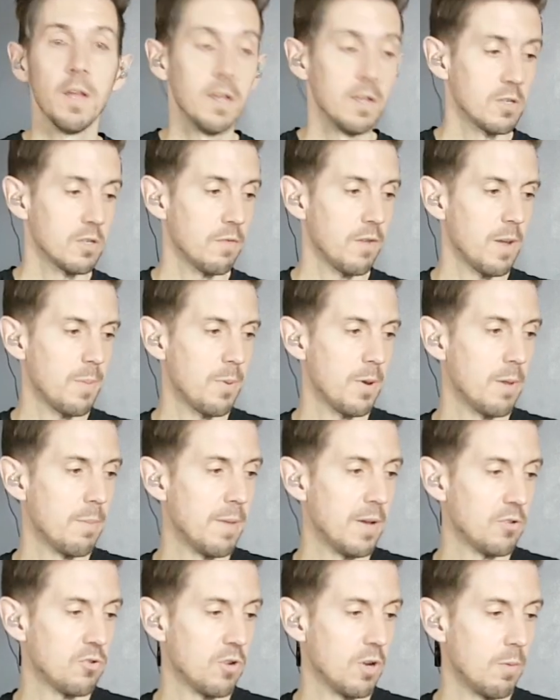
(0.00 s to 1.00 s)
So if I put a
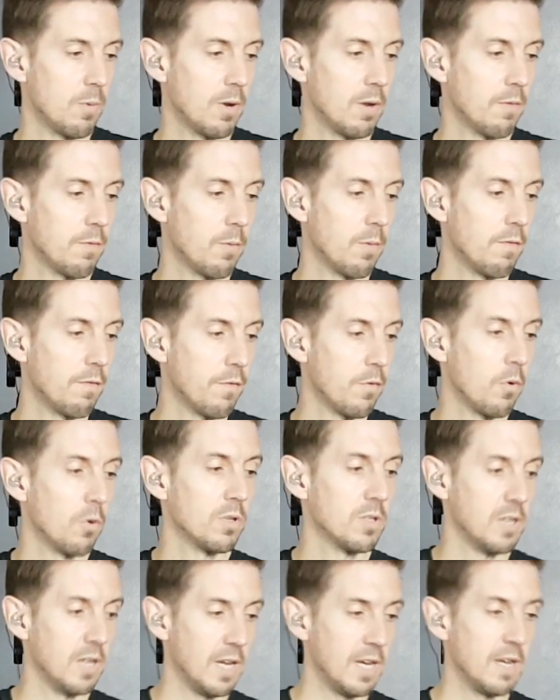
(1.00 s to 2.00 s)
metronome on at
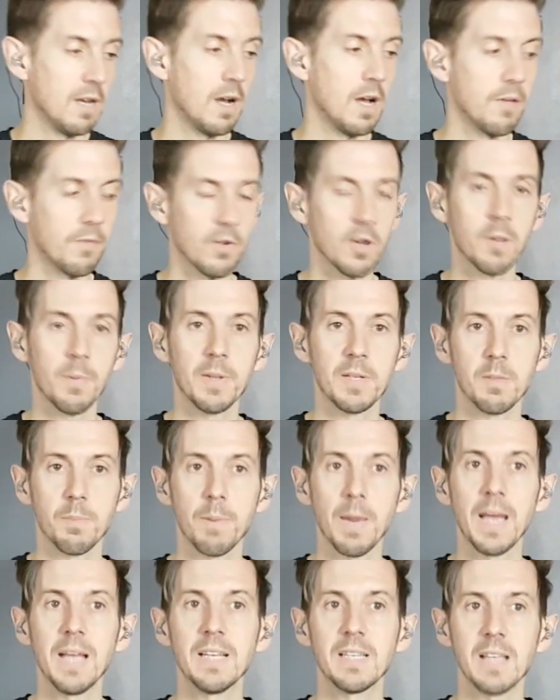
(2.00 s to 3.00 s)
4/40, I've got to be able
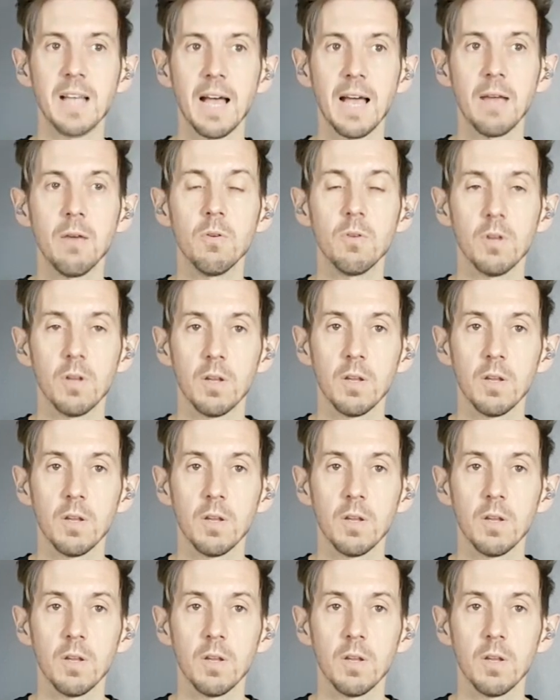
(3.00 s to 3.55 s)
to pace out.